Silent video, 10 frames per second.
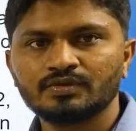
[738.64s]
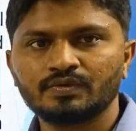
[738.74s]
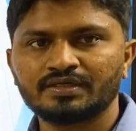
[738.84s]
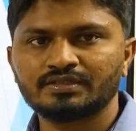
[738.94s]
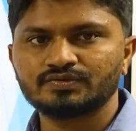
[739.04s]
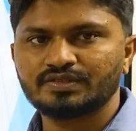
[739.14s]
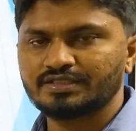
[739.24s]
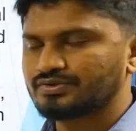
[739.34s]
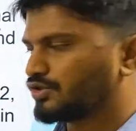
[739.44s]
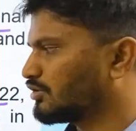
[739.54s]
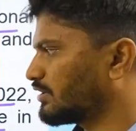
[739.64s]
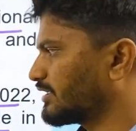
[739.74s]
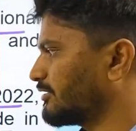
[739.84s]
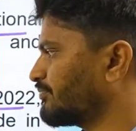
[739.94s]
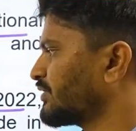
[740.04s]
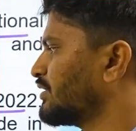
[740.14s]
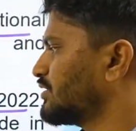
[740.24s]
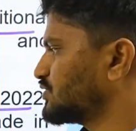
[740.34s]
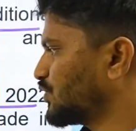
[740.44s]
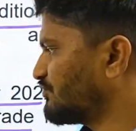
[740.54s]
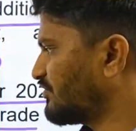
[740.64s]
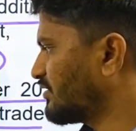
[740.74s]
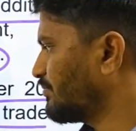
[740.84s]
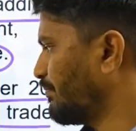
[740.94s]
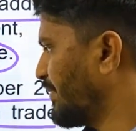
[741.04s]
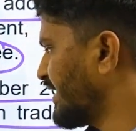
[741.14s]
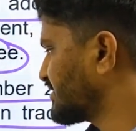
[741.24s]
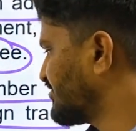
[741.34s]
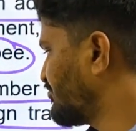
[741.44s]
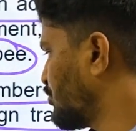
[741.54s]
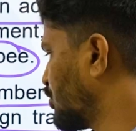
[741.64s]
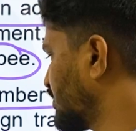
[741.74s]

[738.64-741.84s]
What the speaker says: Okay, so there is no dollar again. So far, banks of more